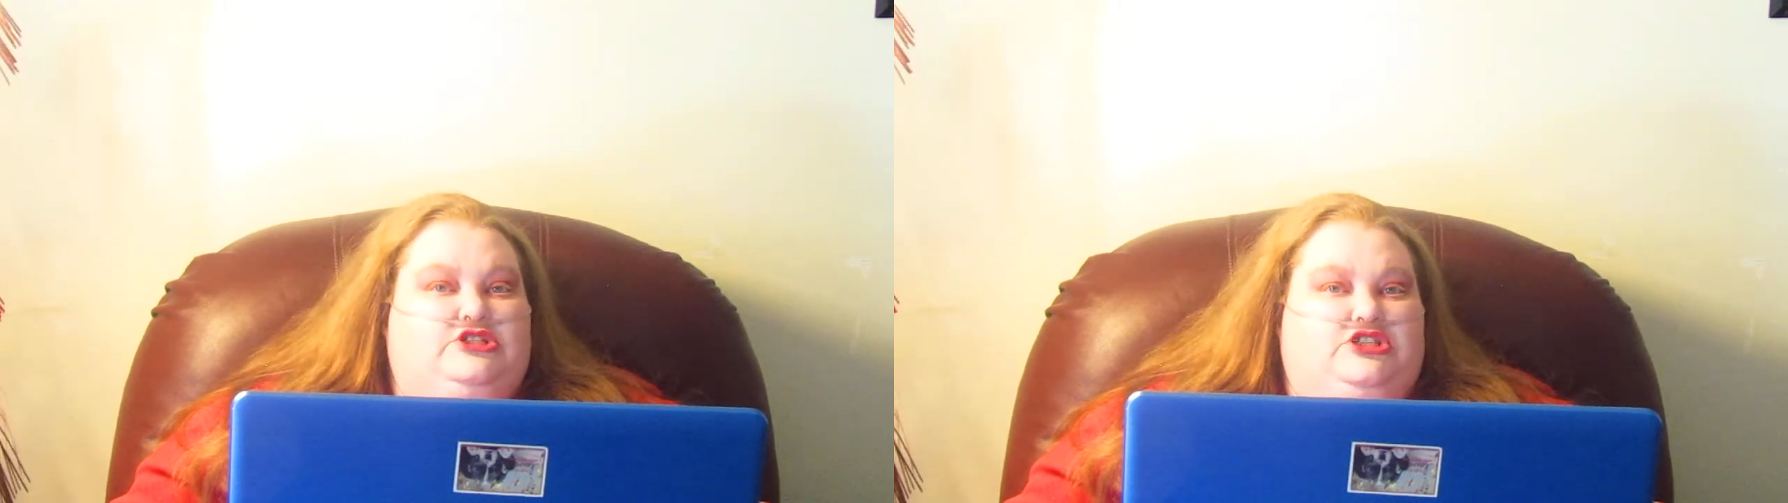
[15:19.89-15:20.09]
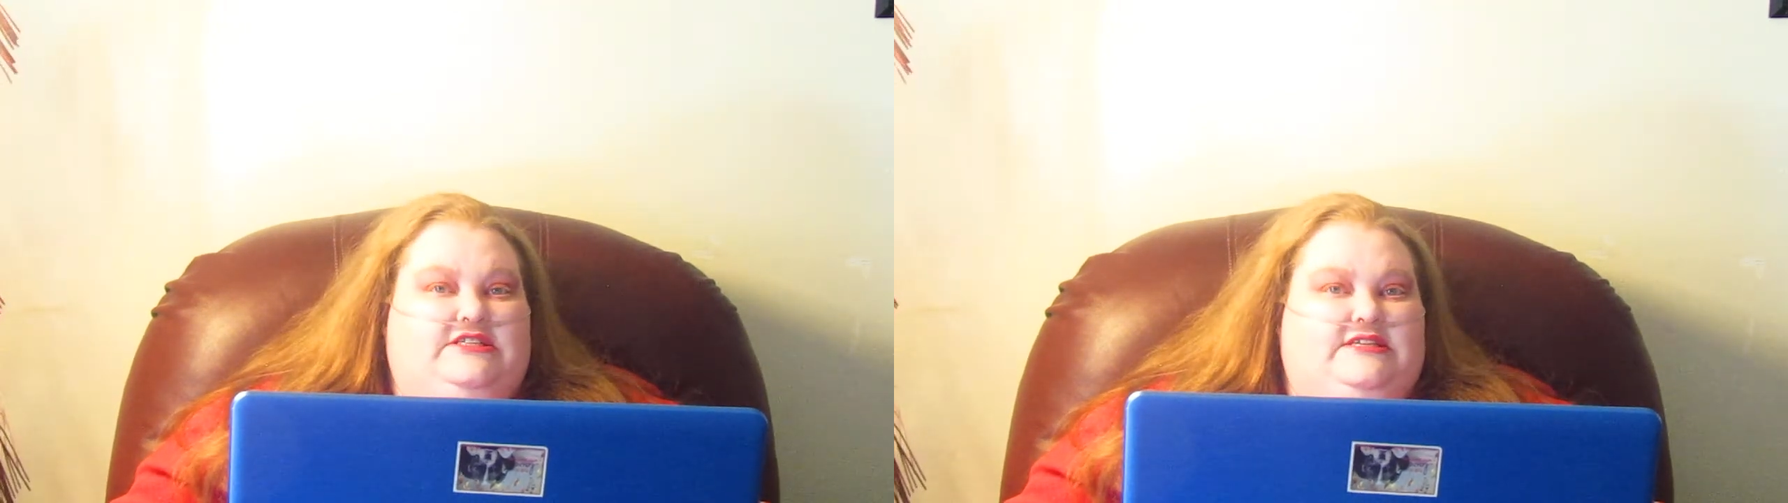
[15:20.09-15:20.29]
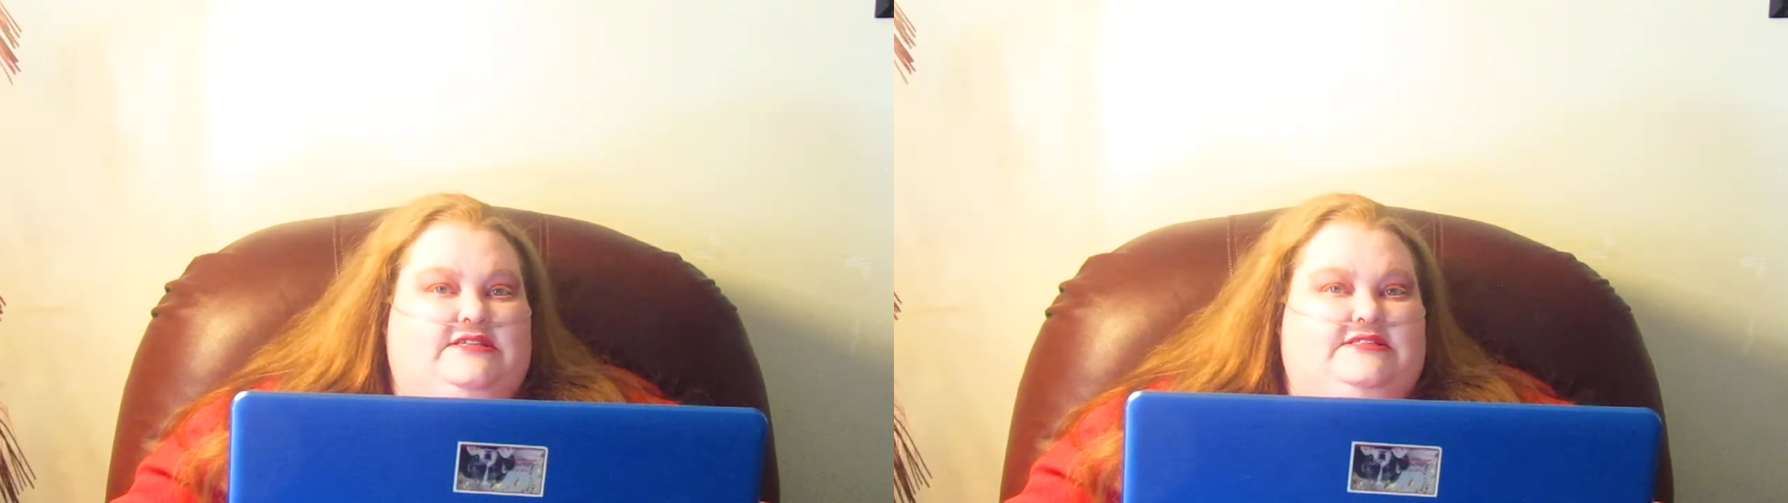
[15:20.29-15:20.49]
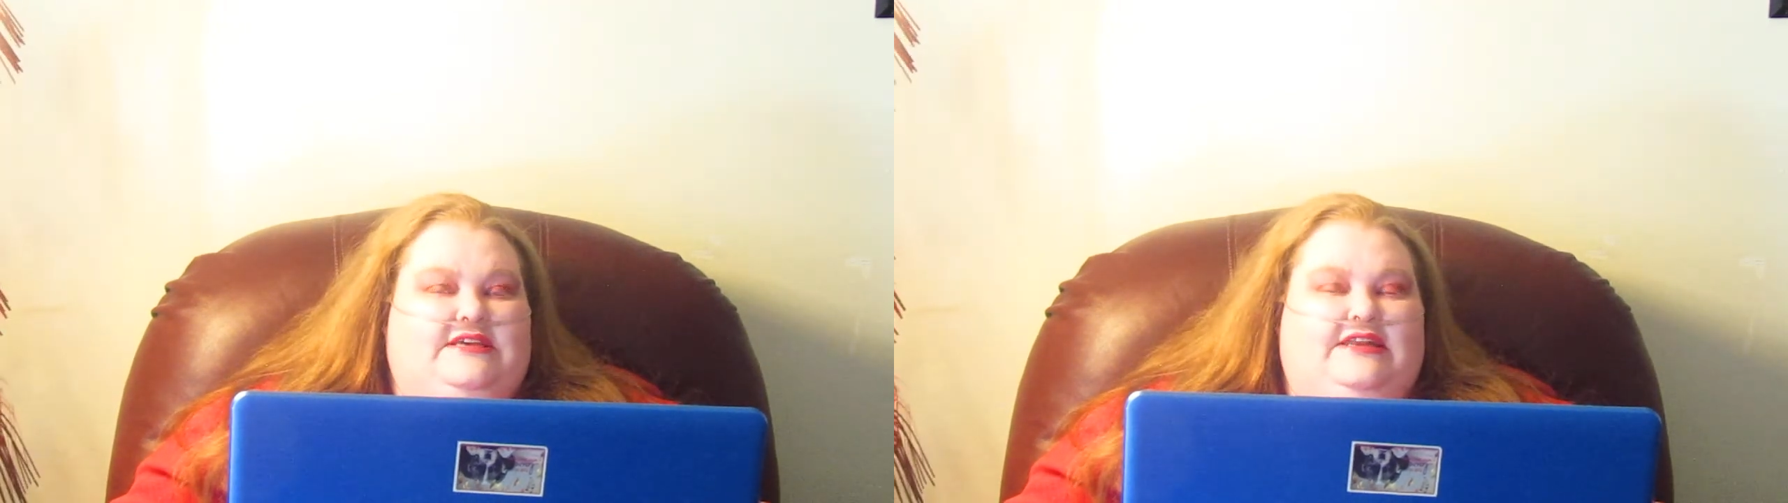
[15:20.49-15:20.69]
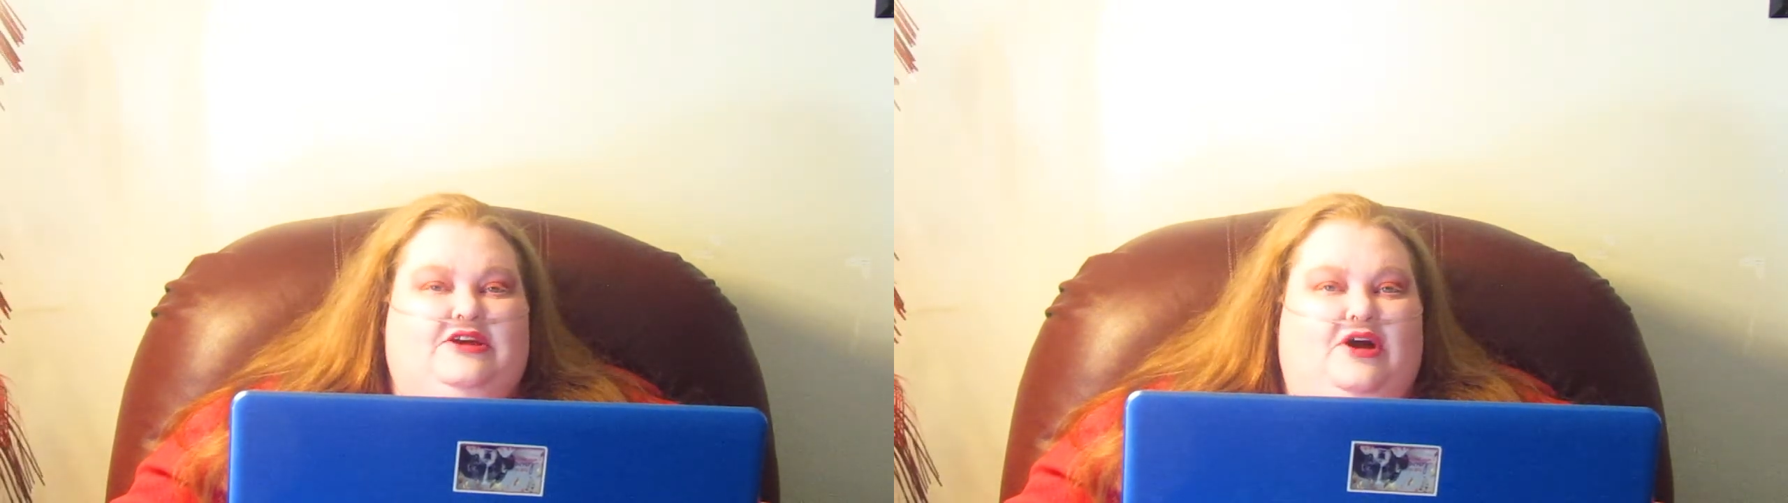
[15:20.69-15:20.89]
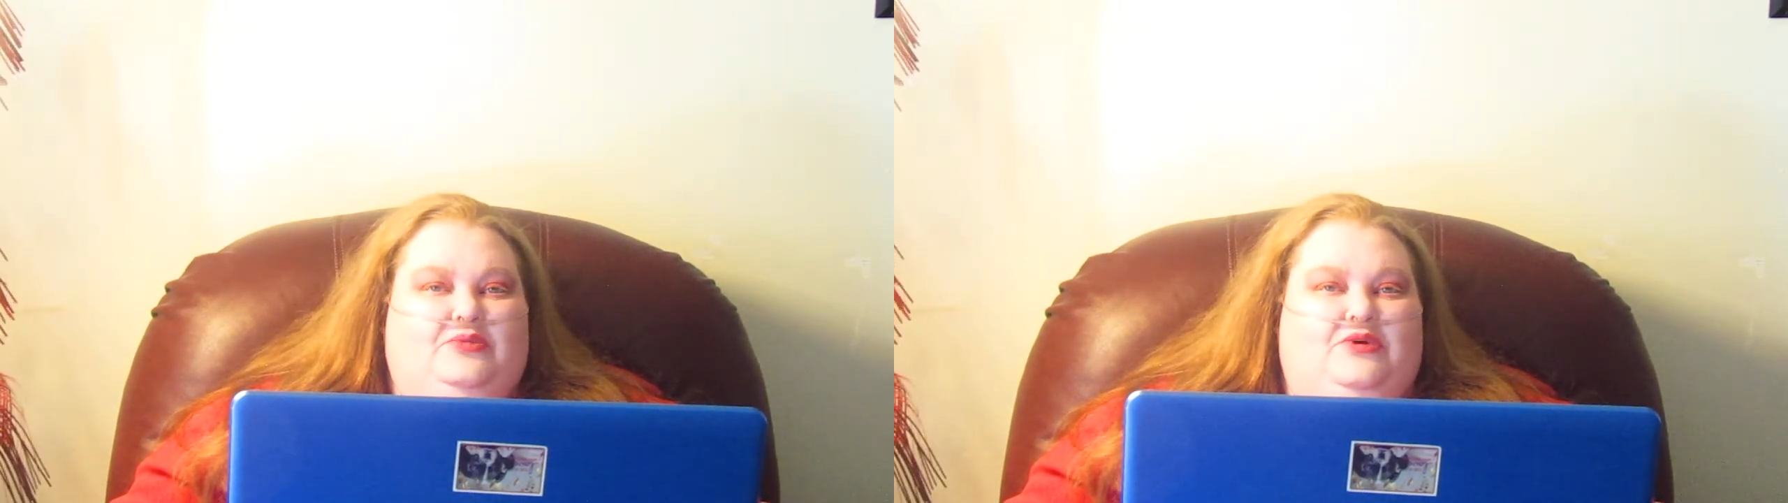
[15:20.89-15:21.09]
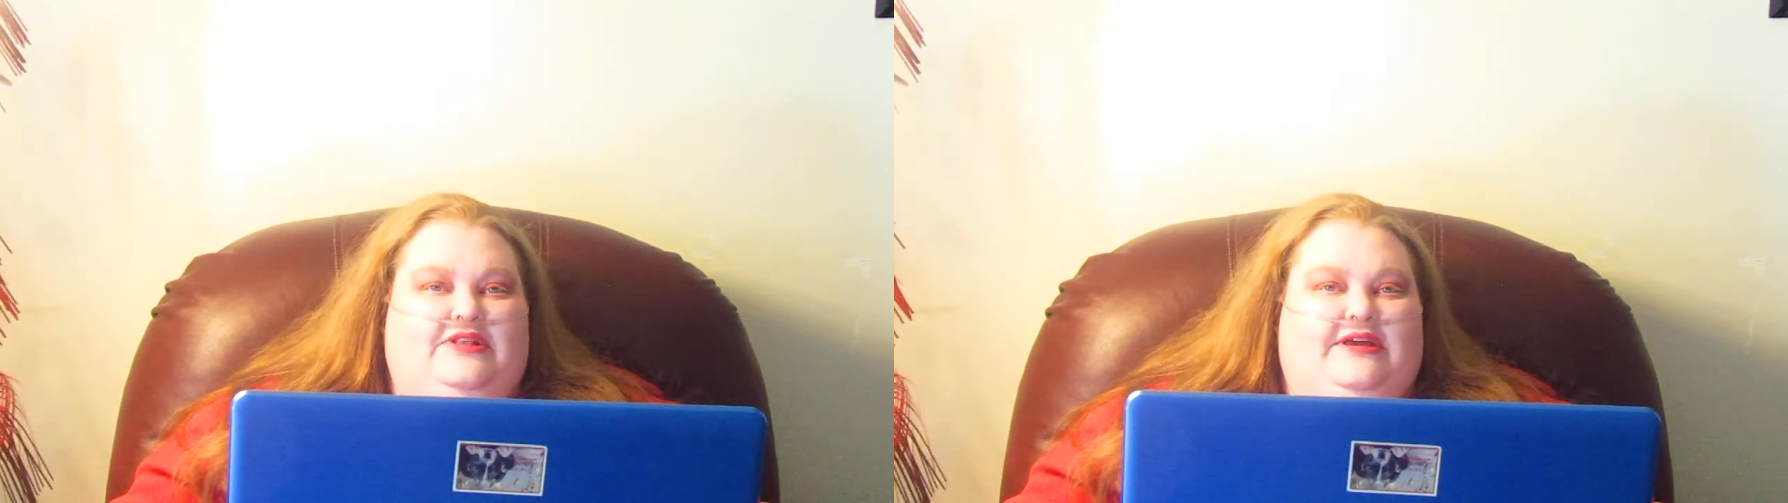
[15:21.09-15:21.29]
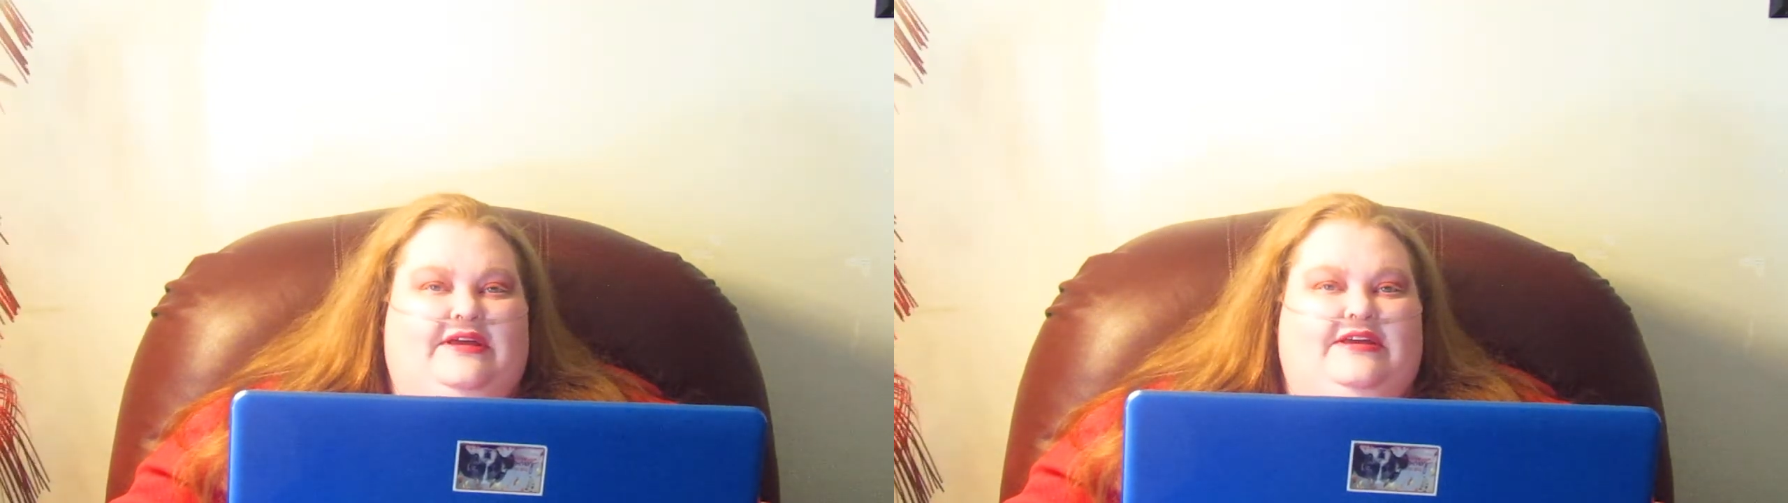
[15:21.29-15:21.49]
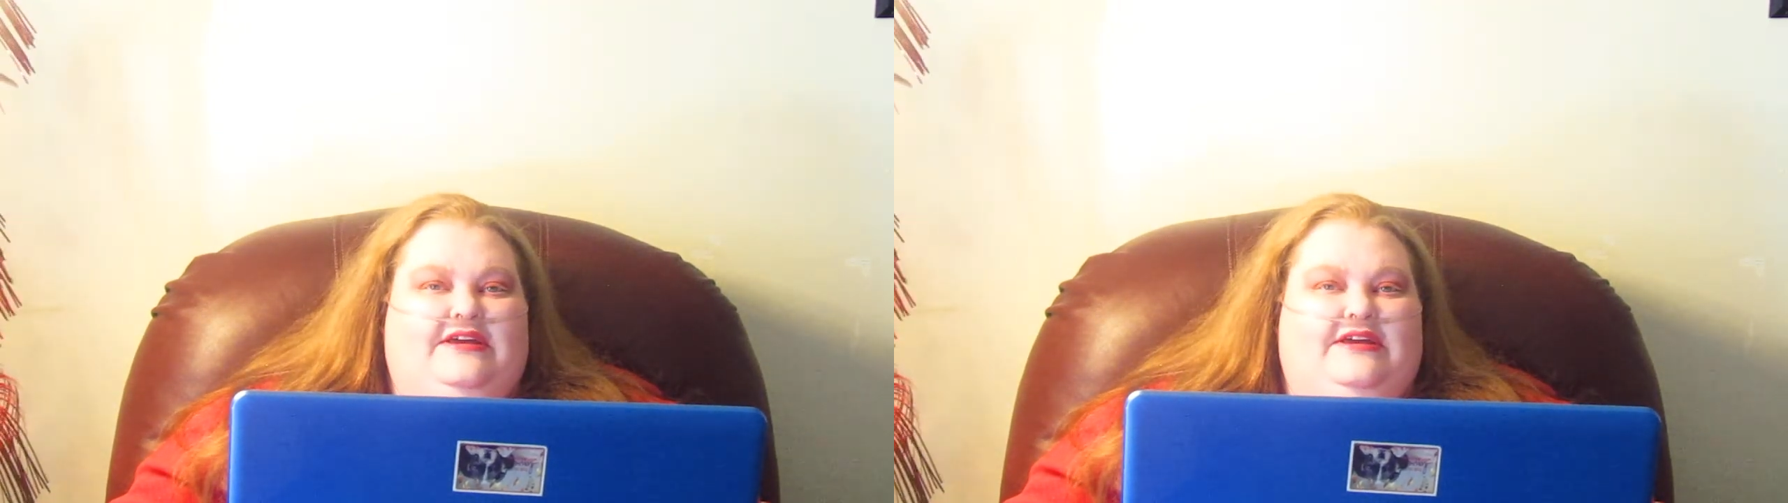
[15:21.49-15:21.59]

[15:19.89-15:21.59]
Jesus, and God willing,